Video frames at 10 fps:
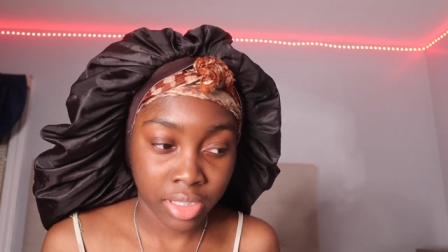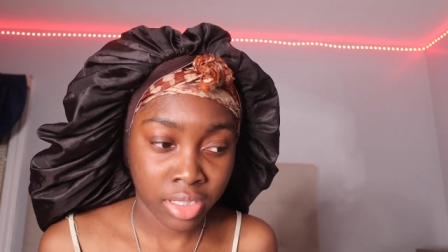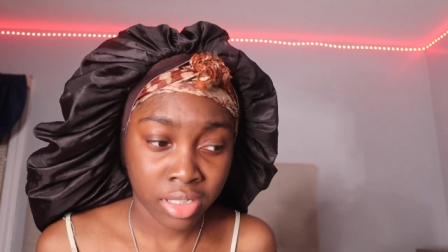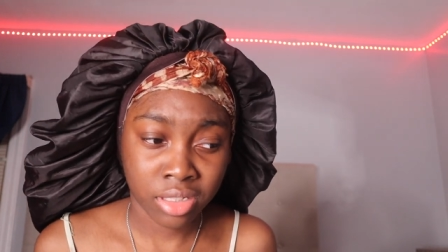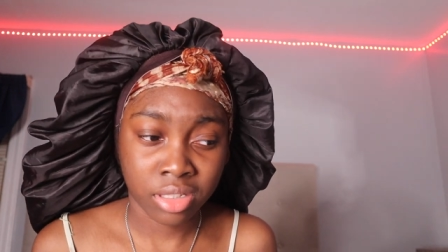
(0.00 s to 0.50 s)

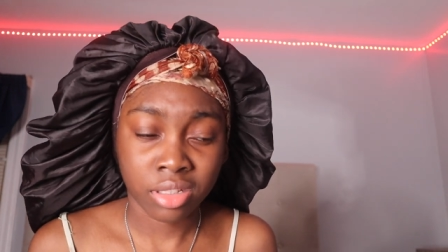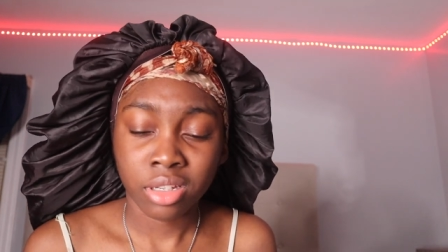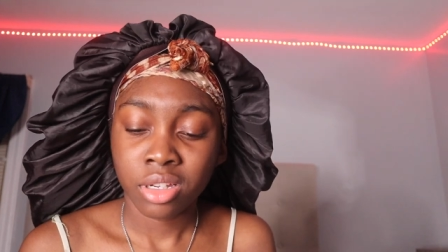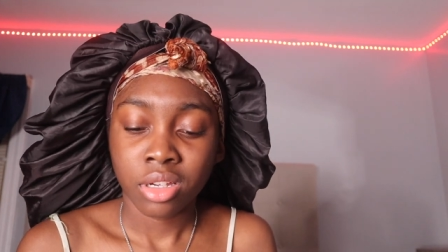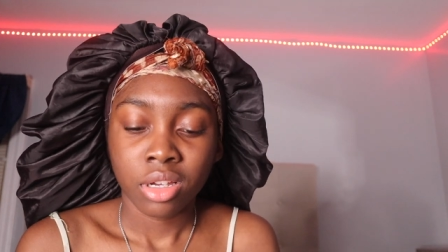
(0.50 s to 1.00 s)
And
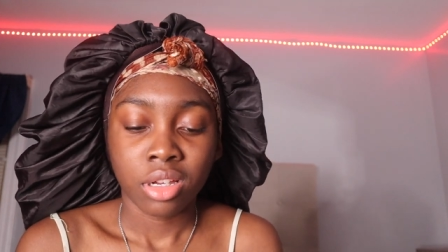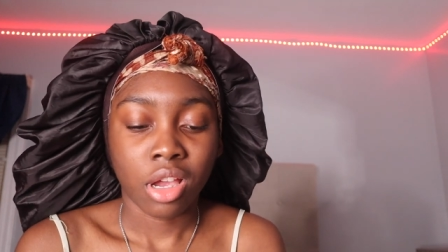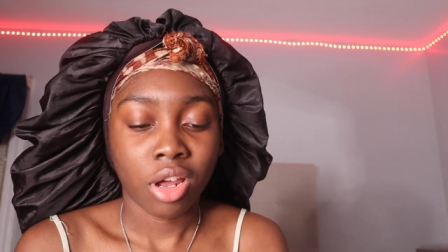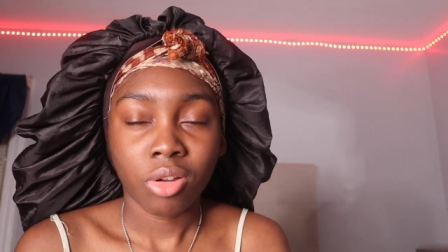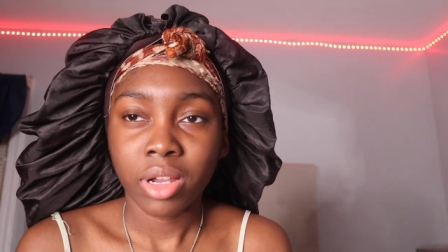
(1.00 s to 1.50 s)

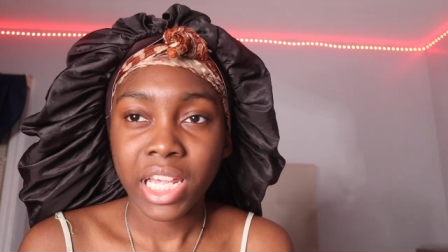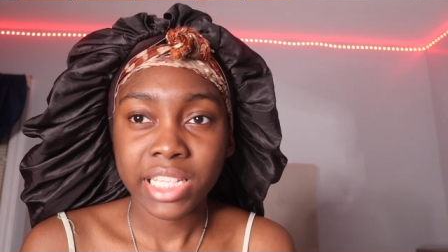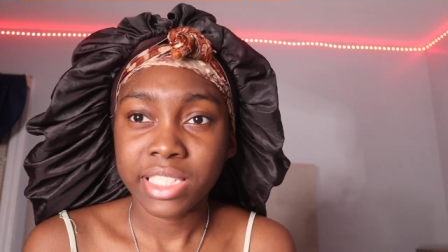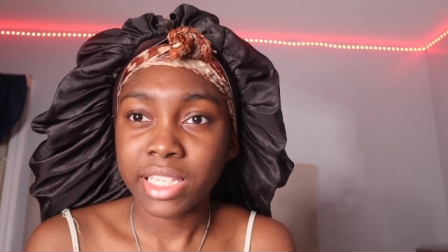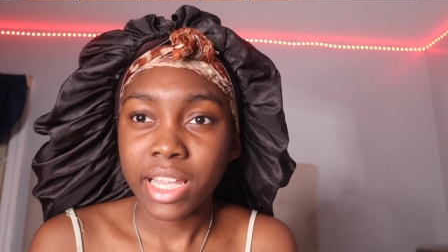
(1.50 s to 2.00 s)
y'all don't
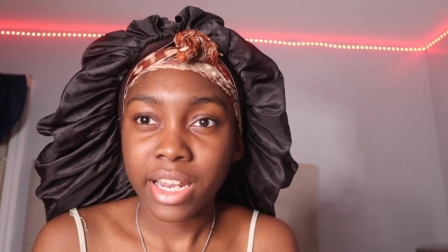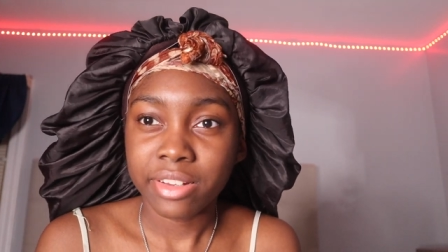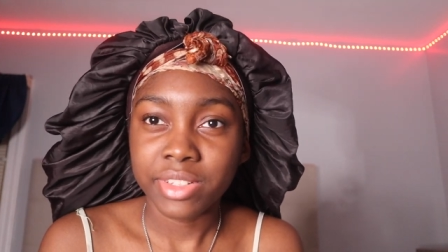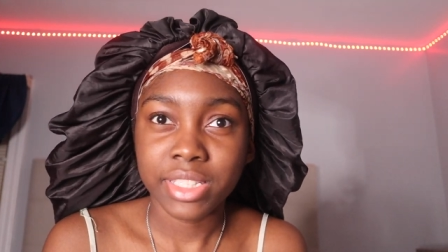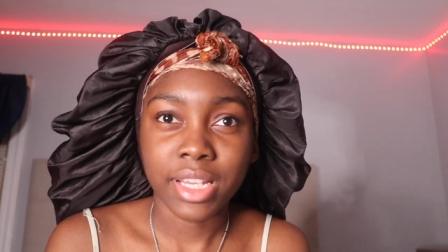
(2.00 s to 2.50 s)
gotta see that every